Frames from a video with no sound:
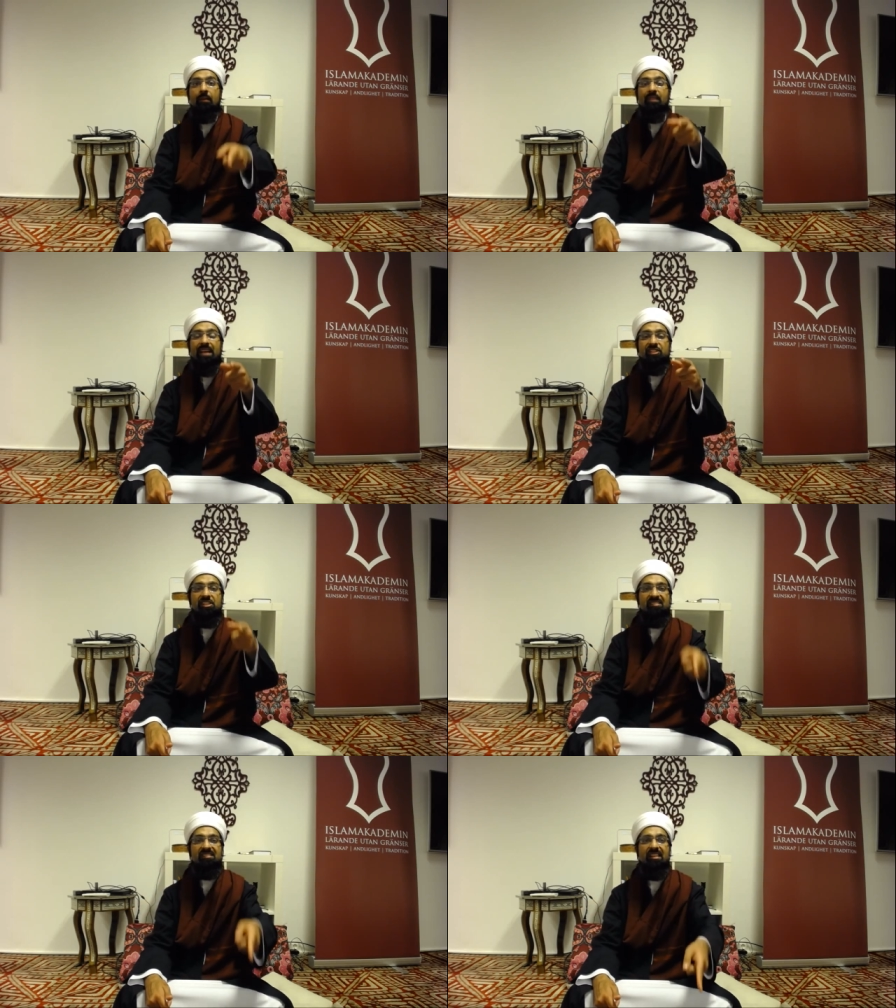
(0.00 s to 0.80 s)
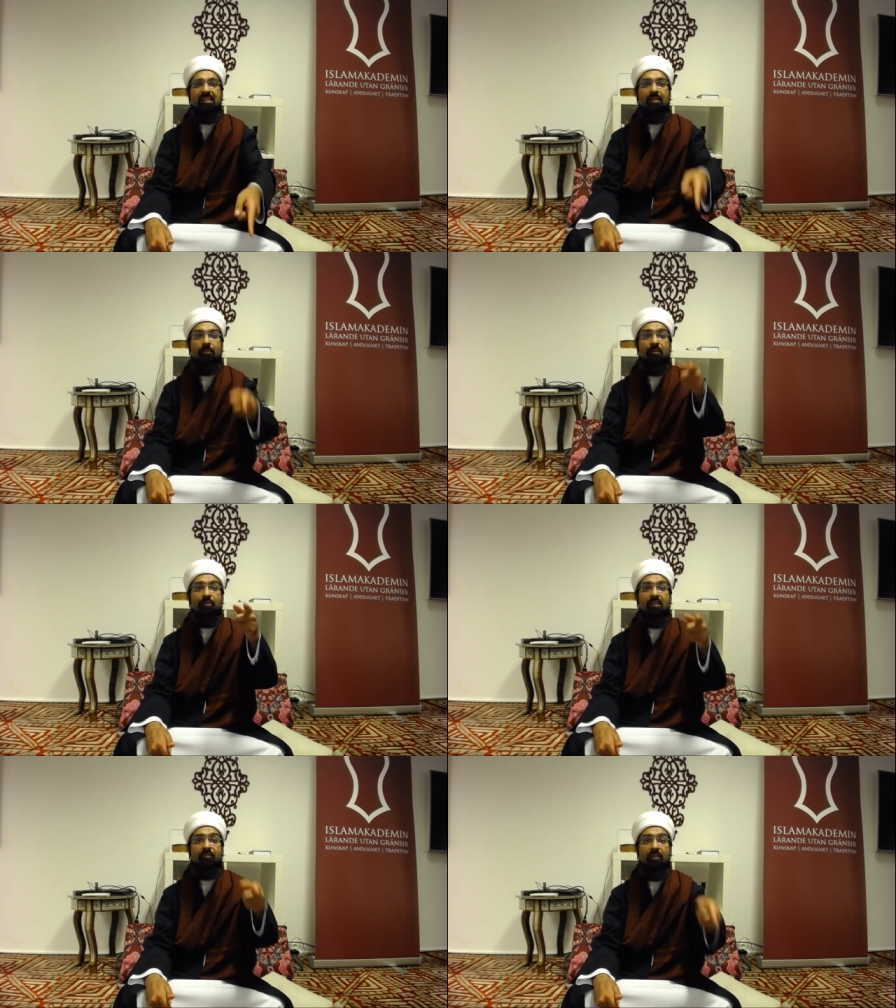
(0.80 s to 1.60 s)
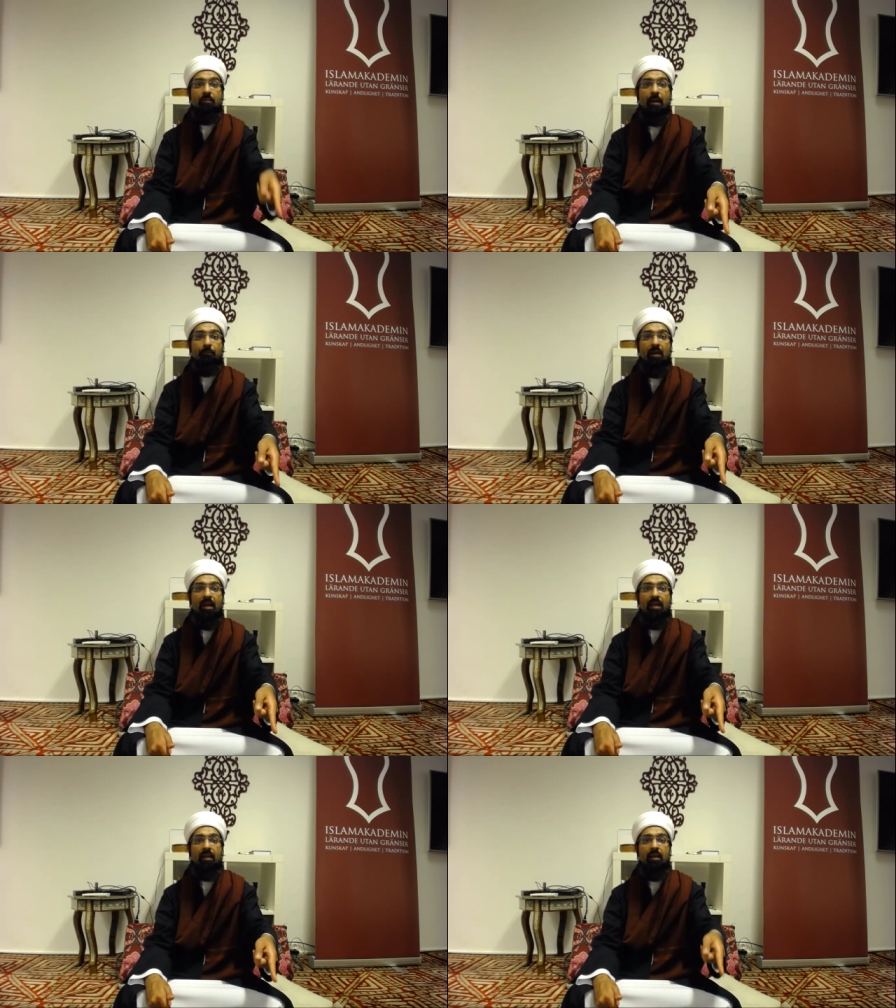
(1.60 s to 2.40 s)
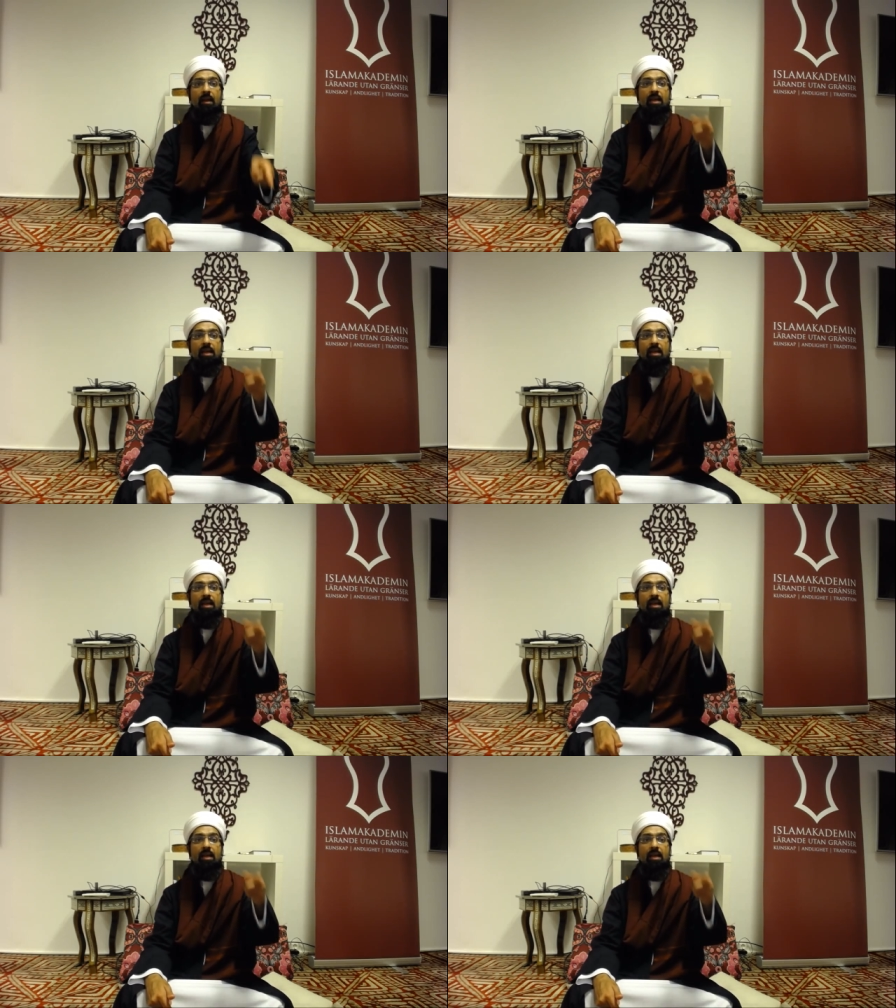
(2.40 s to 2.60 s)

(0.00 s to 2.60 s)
and she seated him in front of Imam Malik,